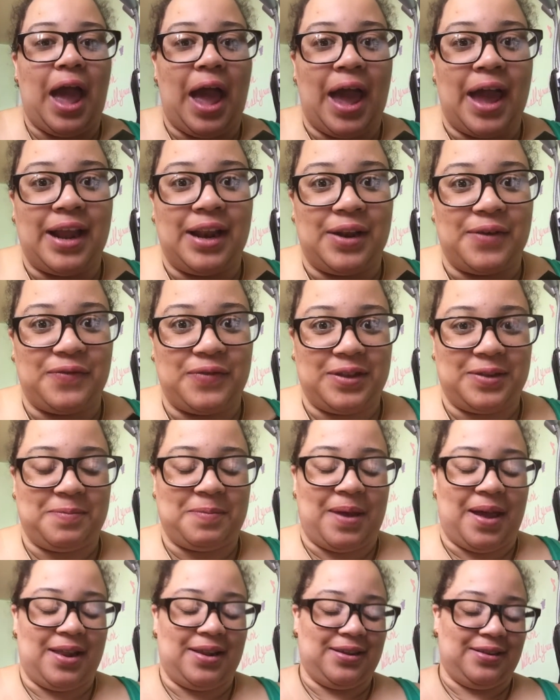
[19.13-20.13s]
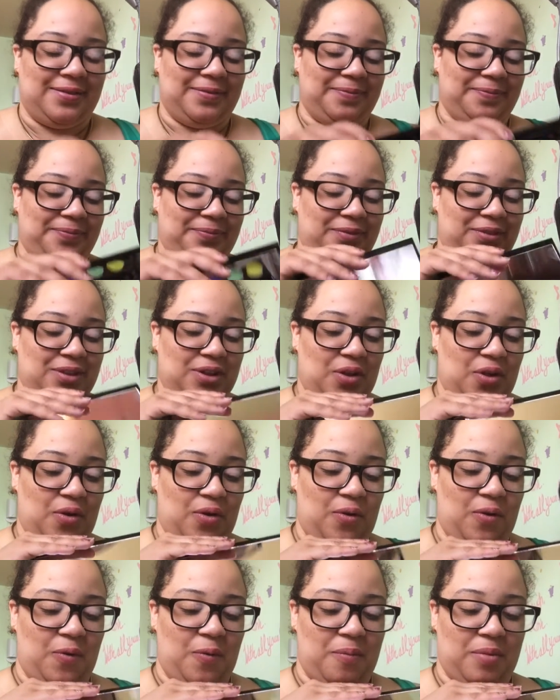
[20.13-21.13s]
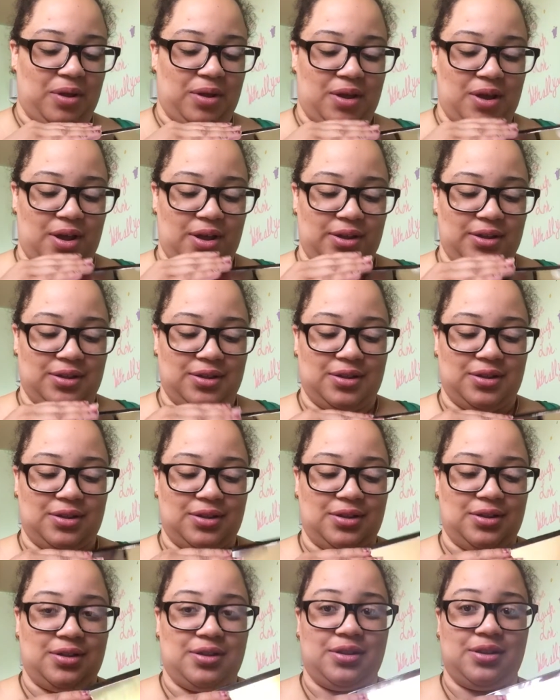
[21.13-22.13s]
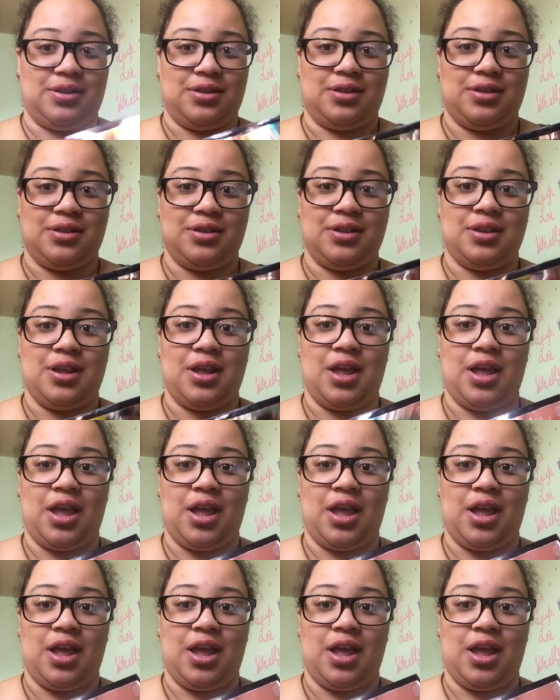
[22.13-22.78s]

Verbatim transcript: i love this palette oh my god it's